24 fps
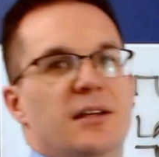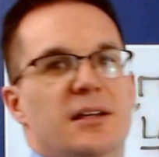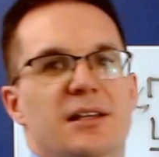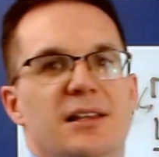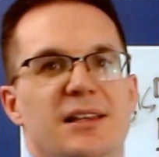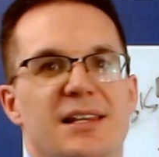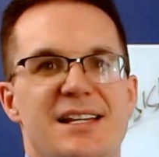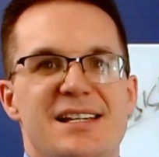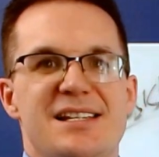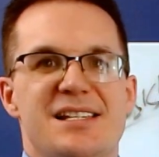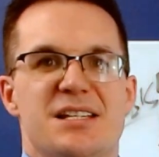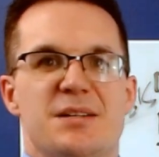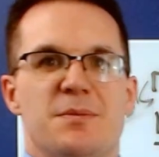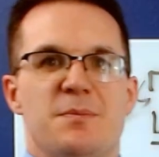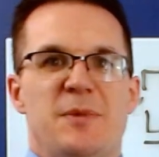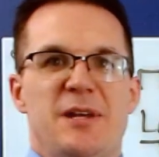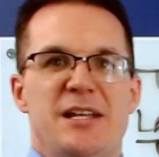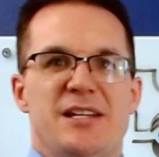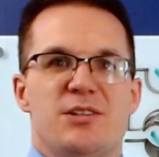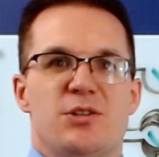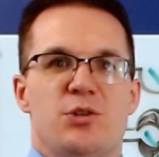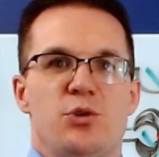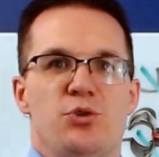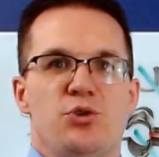List
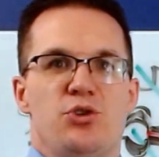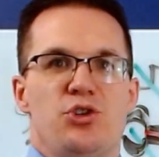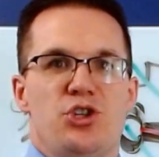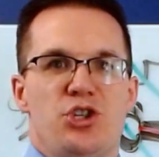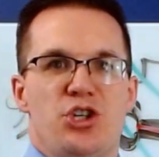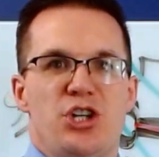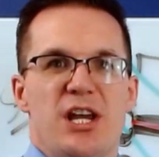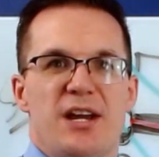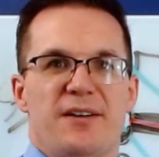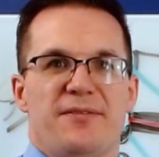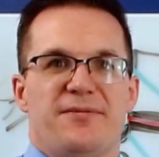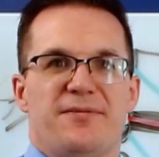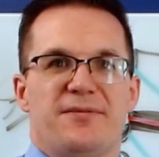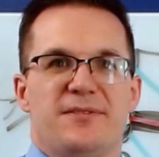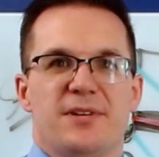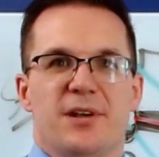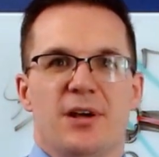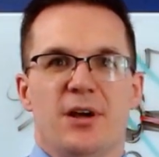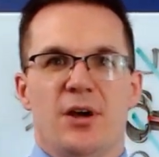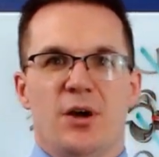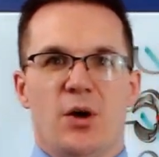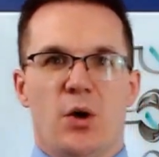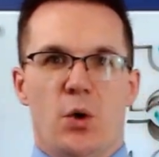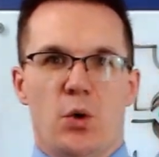means to shift
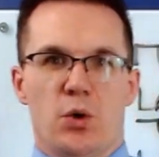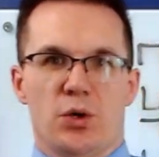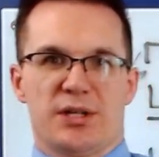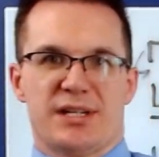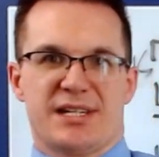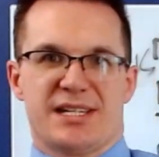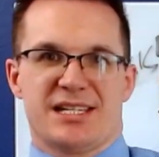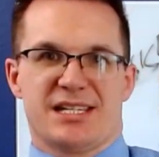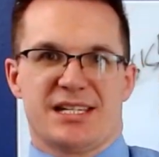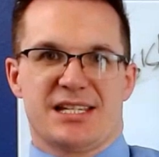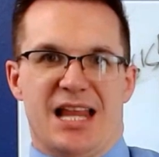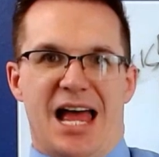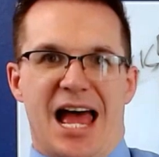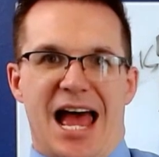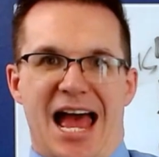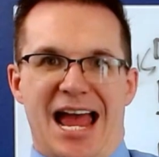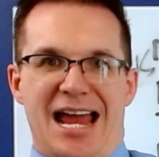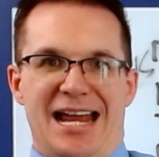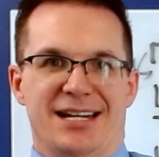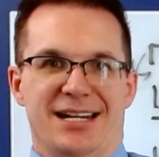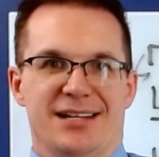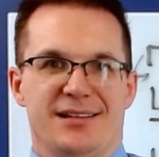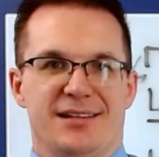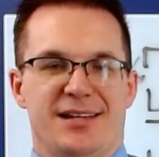or
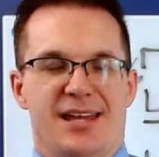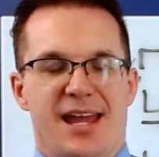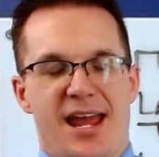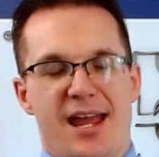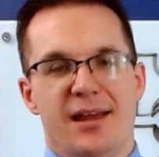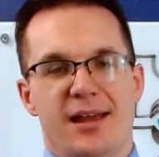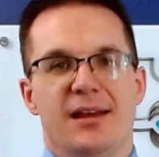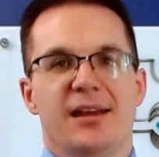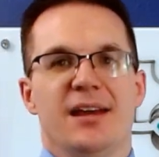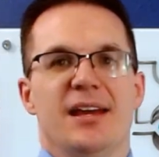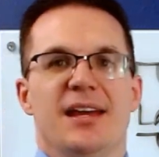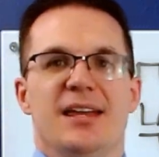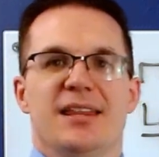slide, okay?